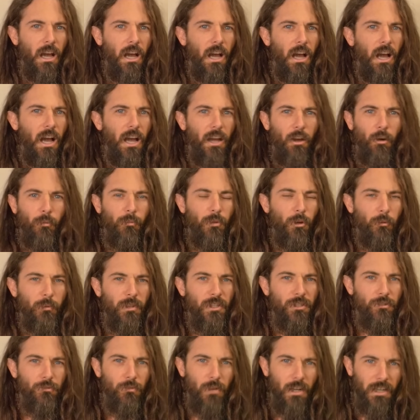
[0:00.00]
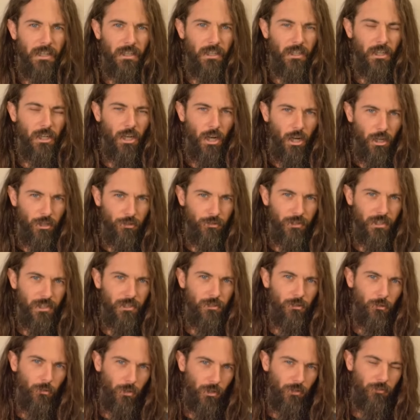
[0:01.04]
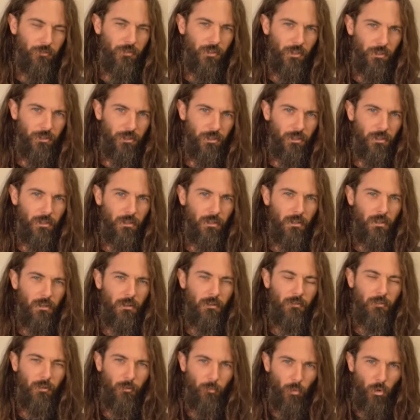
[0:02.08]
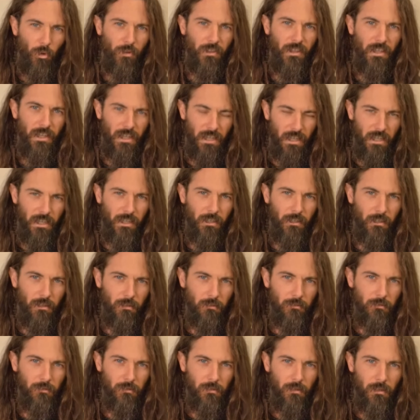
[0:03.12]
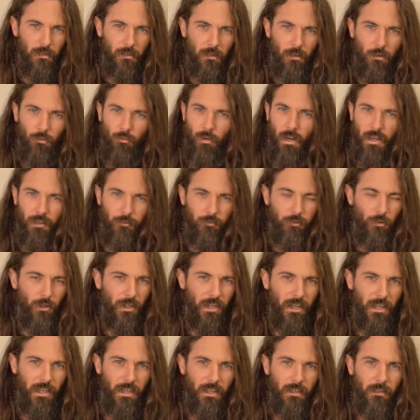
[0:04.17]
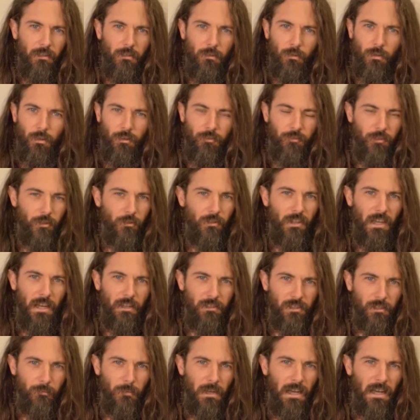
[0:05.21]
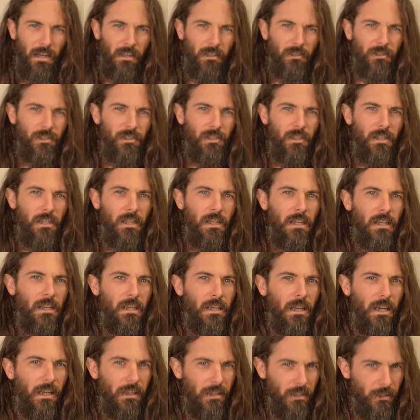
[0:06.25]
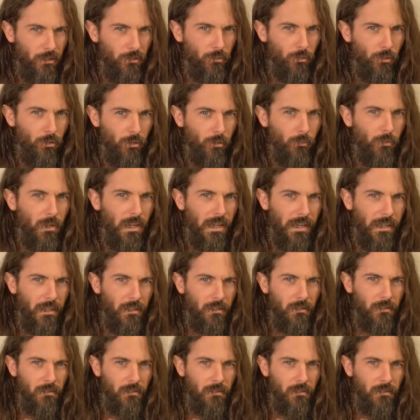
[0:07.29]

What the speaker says: I hope nobody's running a cartridge oil filter for more than a year. Run it for a year or a few thousand miles, and then throw it away.